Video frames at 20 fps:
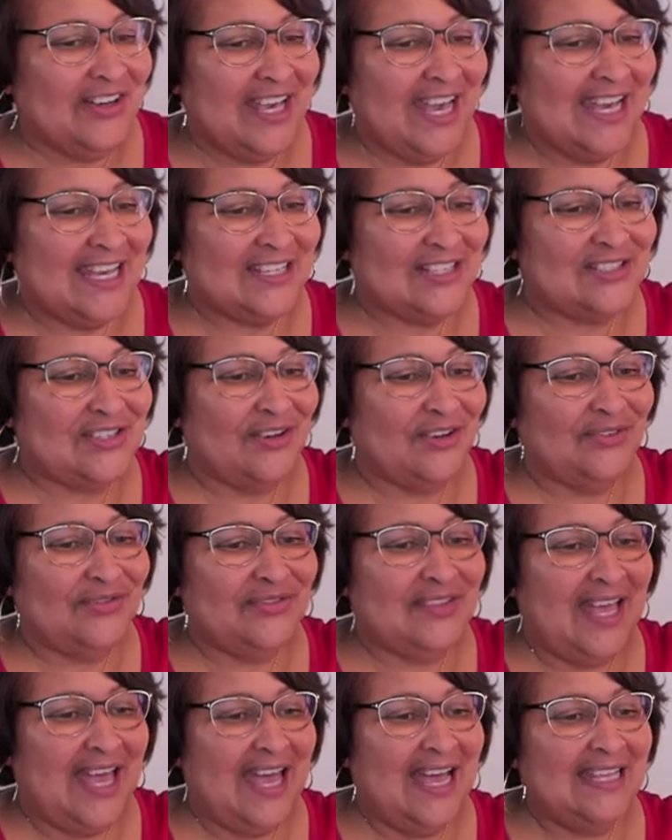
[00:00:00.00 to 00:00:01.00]
okay, so
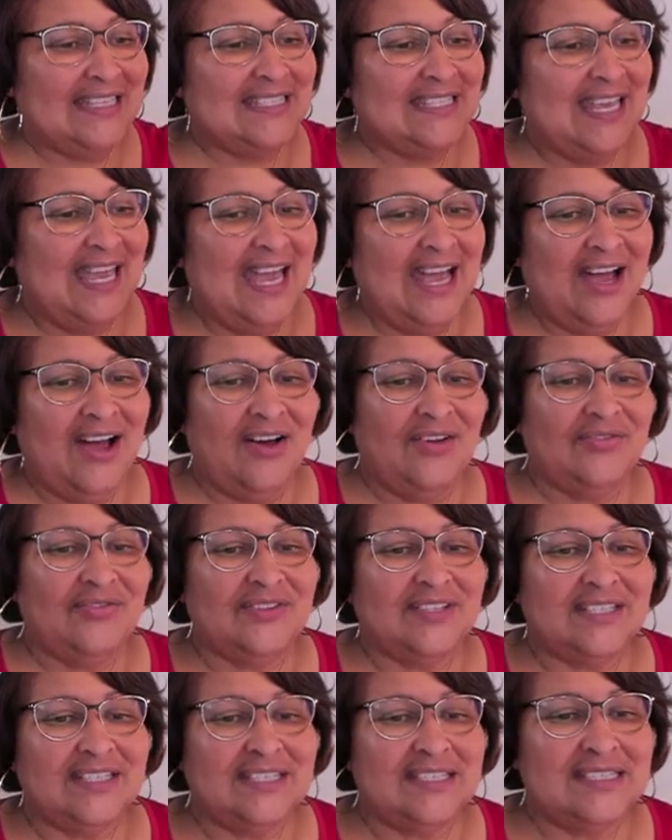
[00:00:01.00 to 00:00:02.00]
that's how
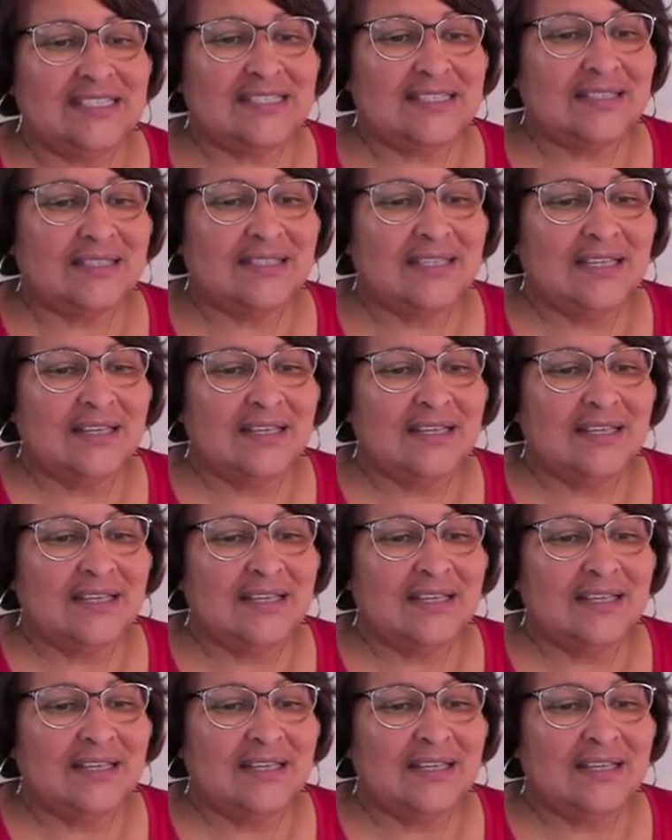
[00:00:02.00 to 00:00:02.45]
these